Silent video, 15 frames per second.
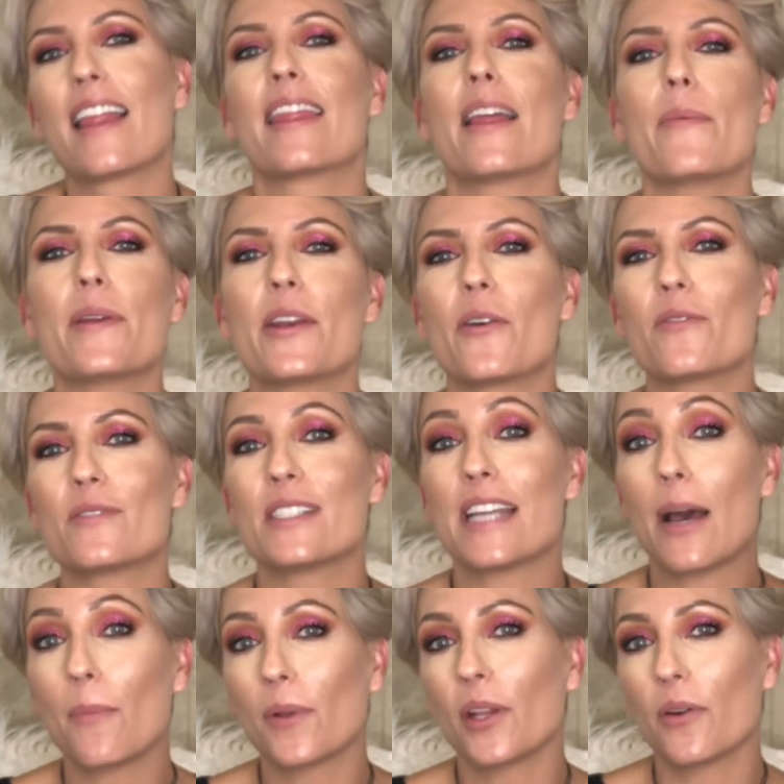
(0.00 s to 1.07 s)
Let me know
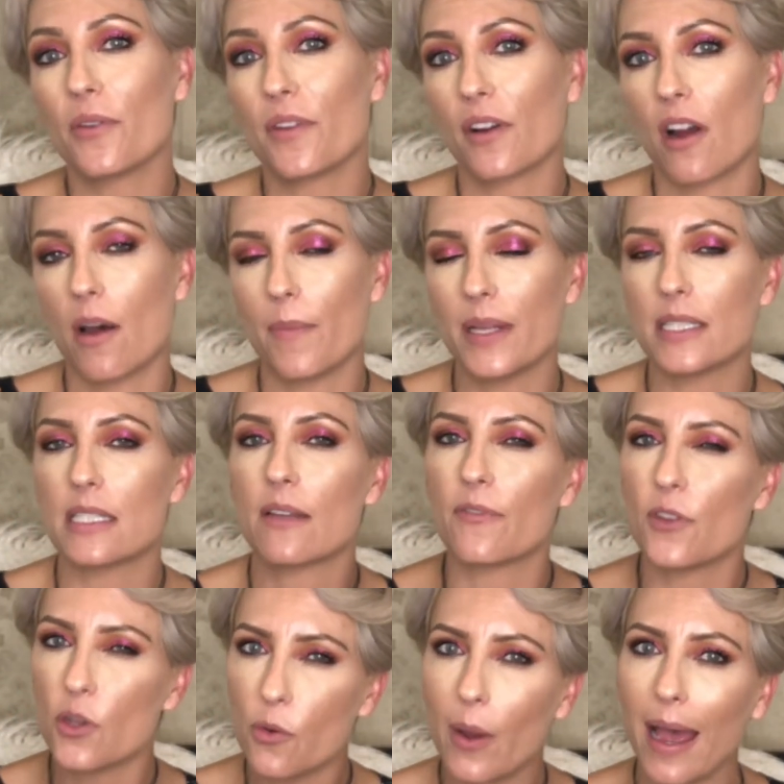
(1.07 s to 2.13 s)
down below in the comments
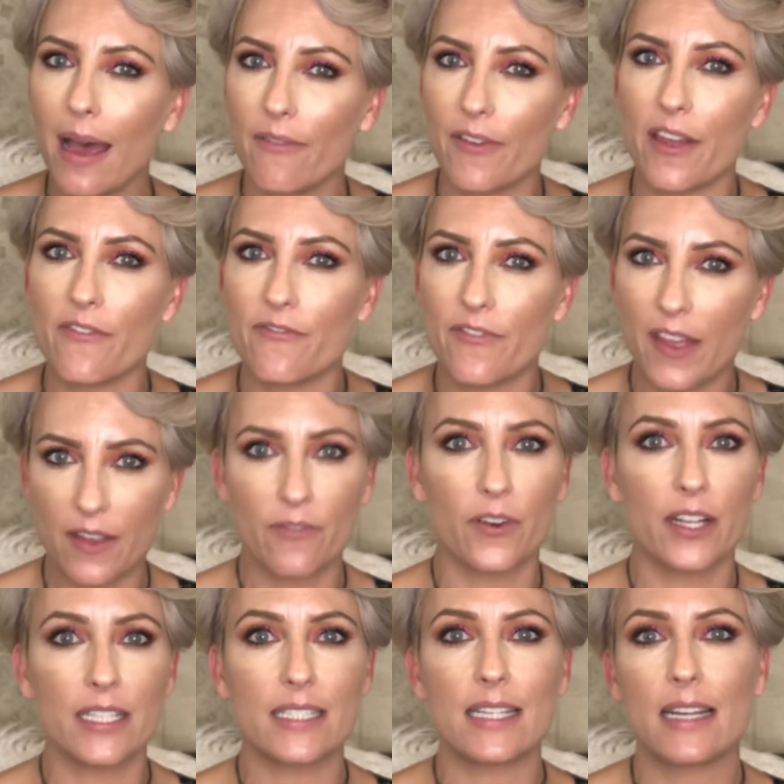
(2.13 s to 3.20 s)
if you have a
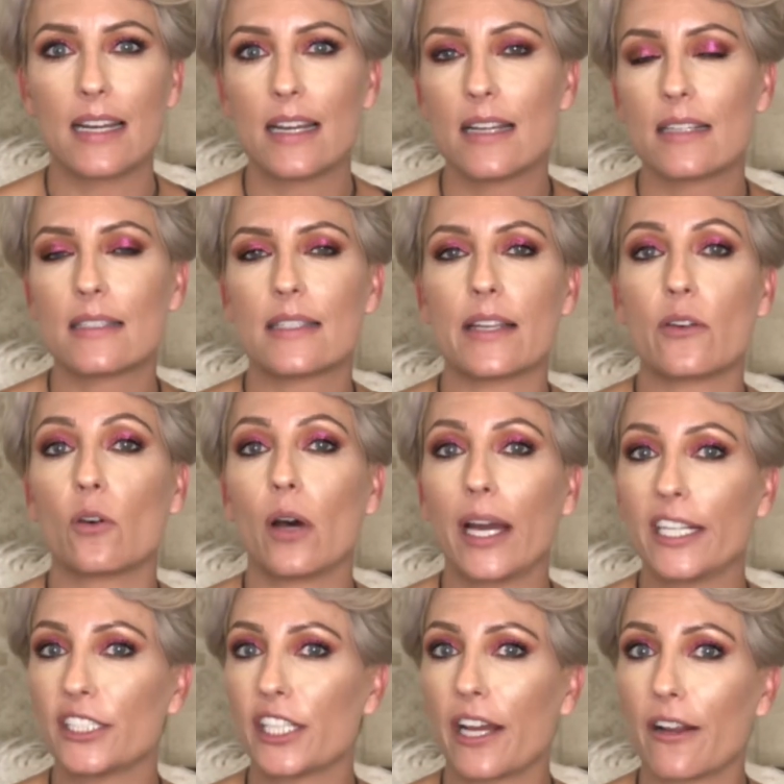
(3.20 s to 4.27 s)
favorite single
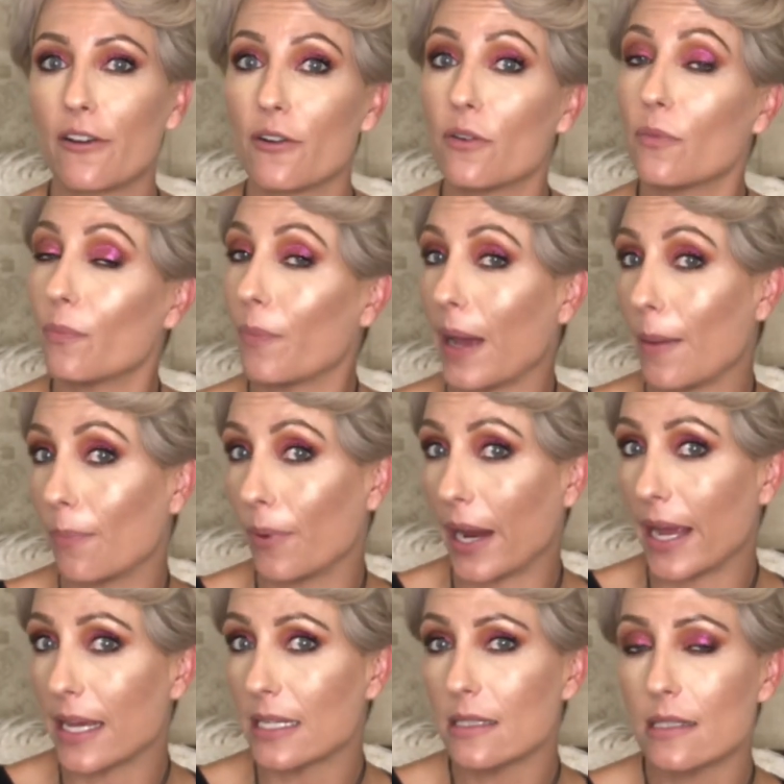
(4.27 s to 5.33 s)
eyeshadow by
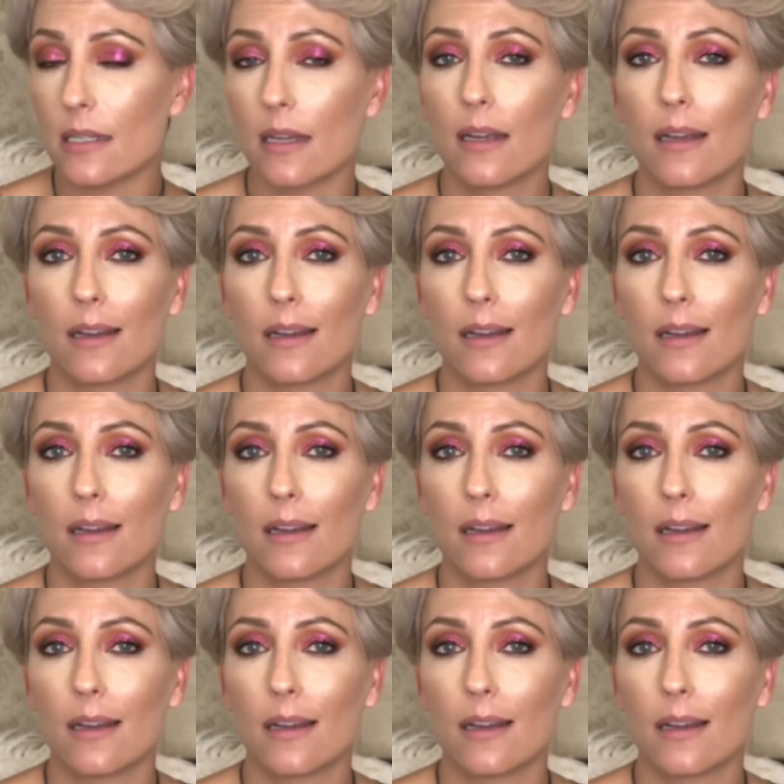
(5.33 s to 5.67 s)
brand,